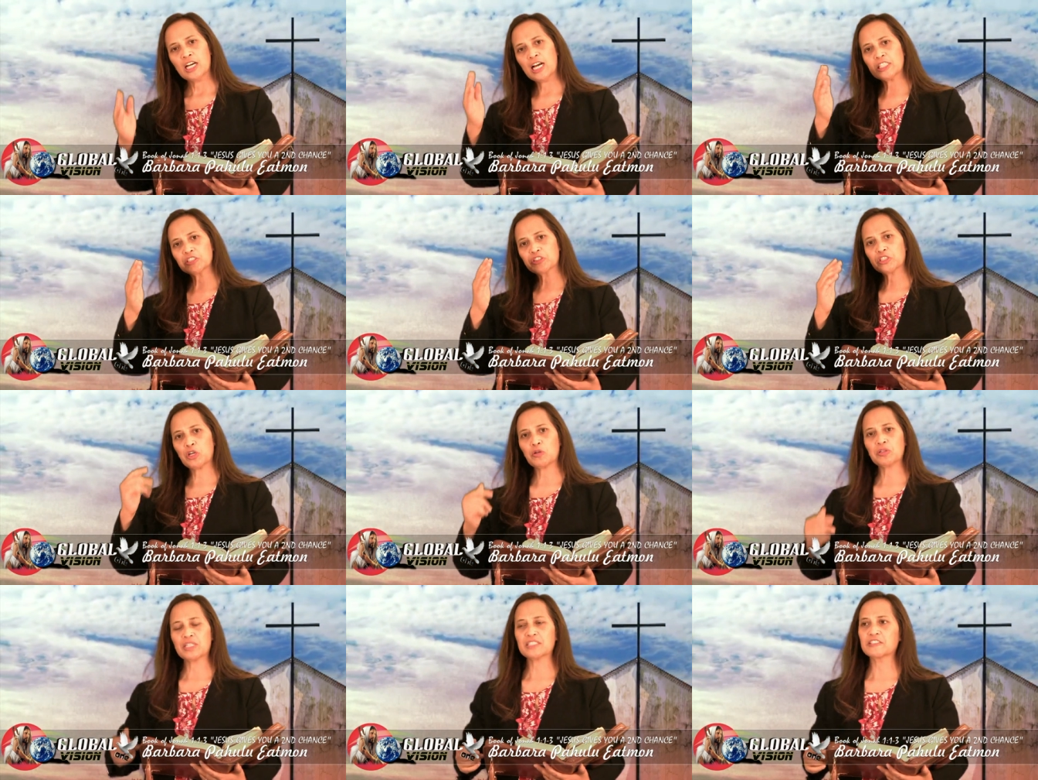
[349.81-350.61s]
And
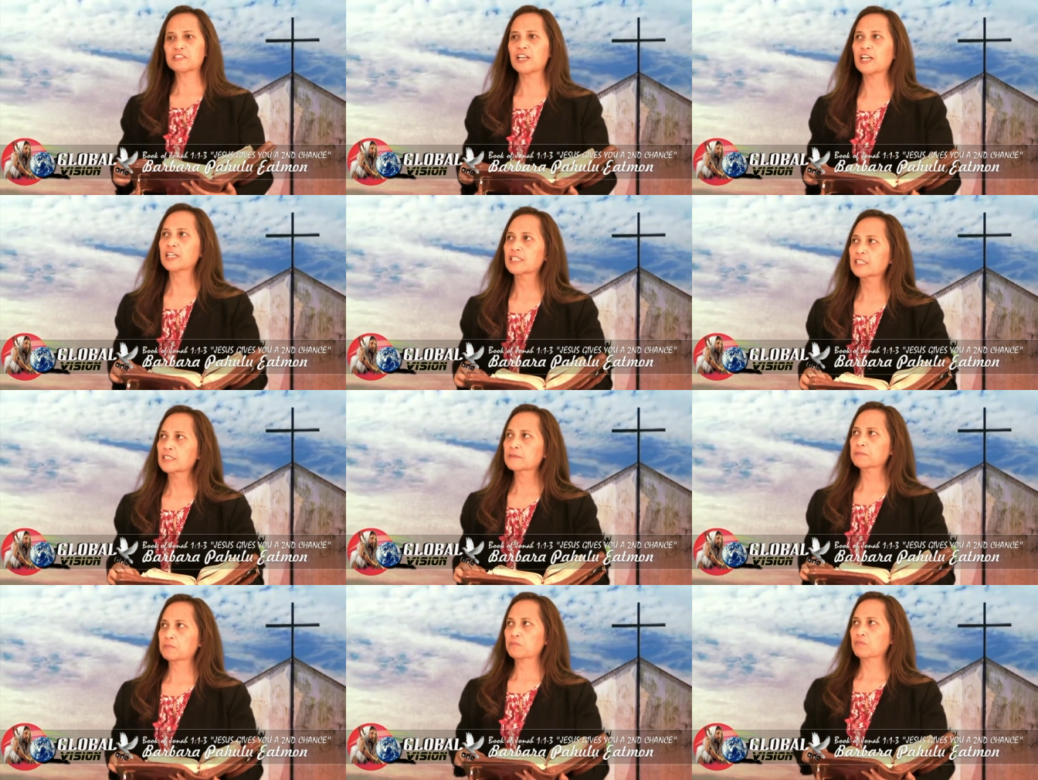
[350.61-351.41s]
Jonah said,
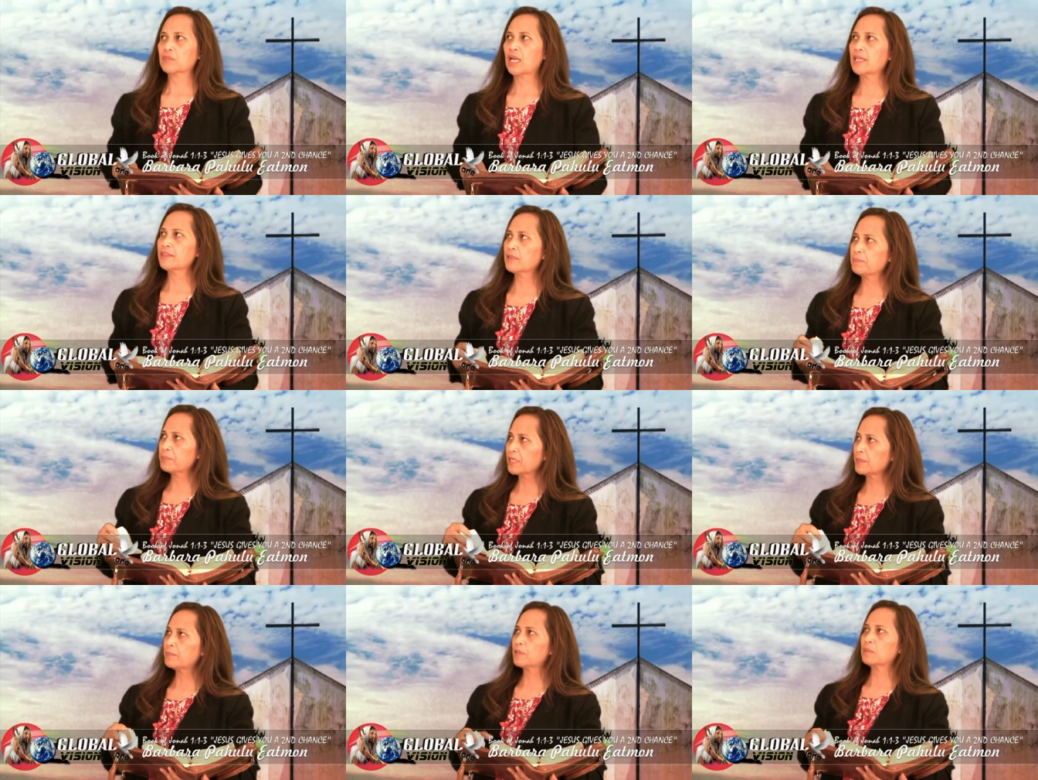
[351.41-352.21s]
and the
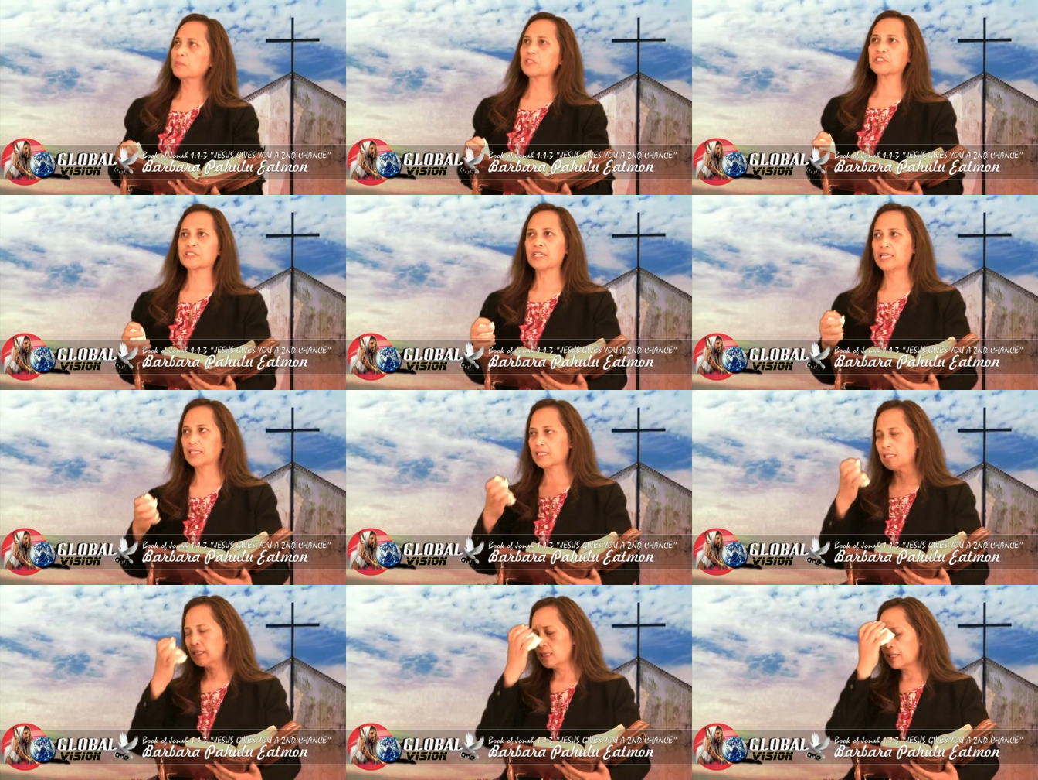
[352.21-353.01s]
people were
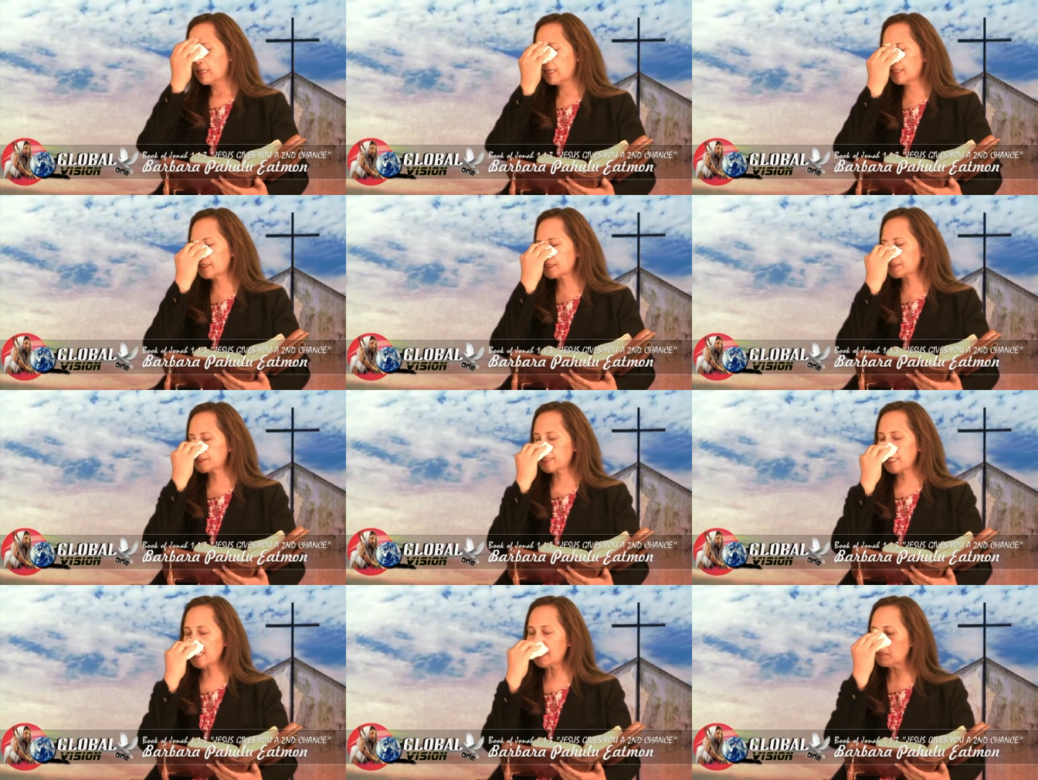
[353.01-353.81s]
saying, and the
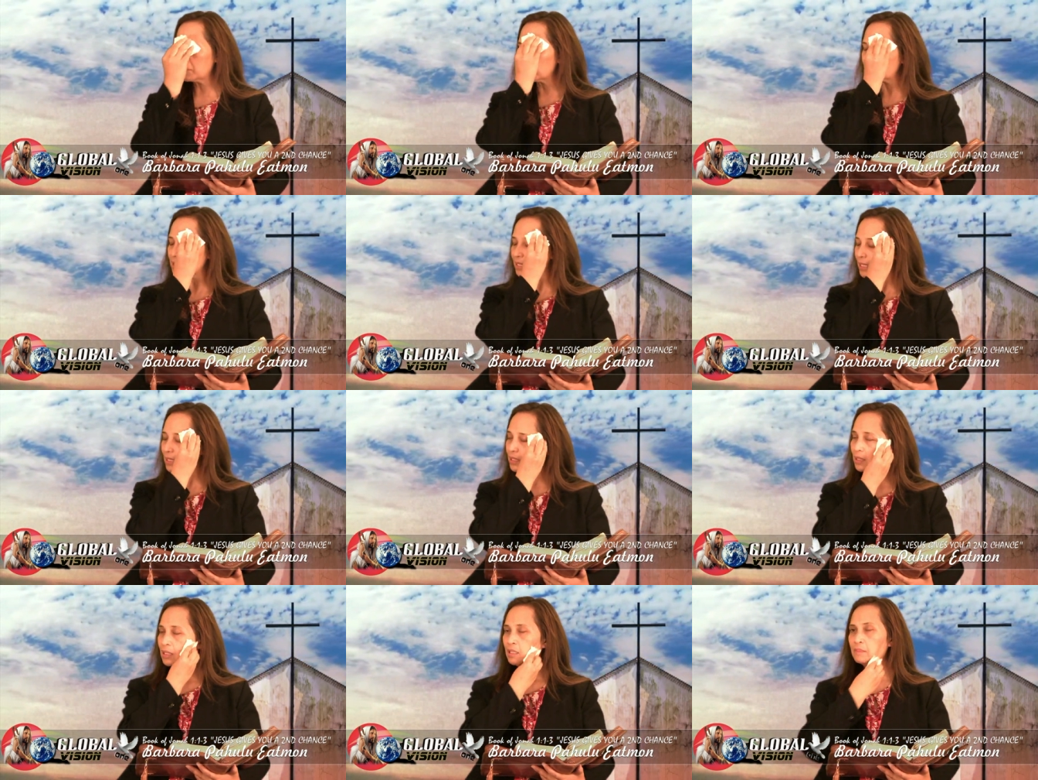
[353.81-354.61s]
sailor was
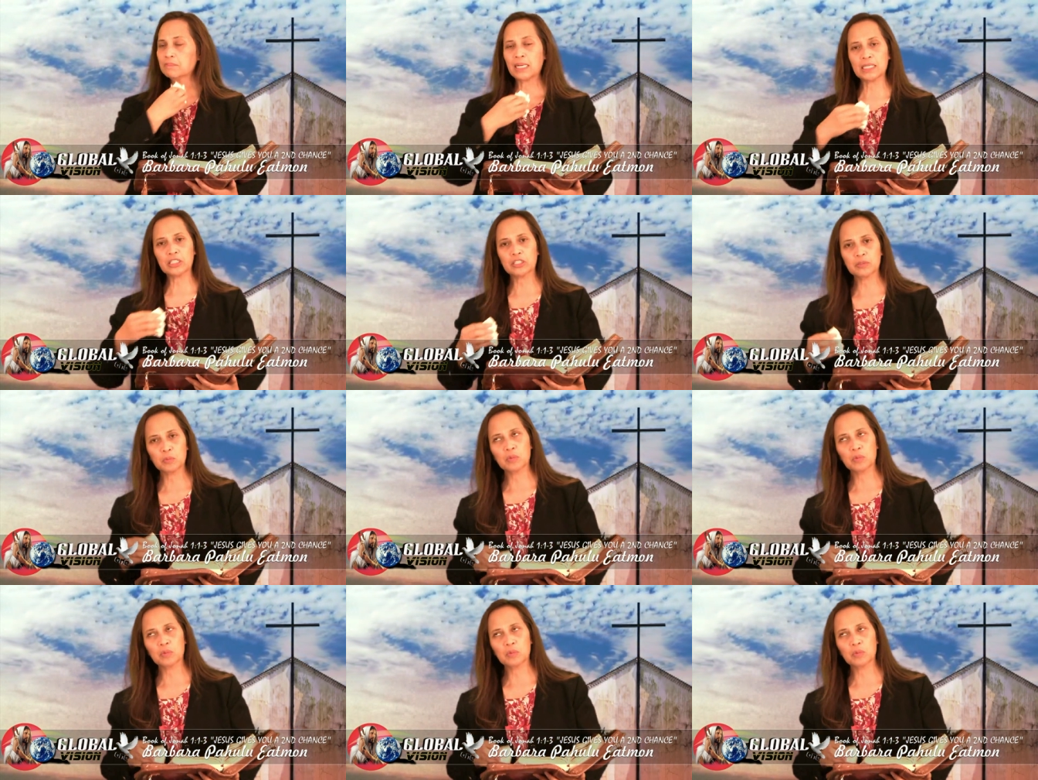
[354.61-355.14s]
saying, My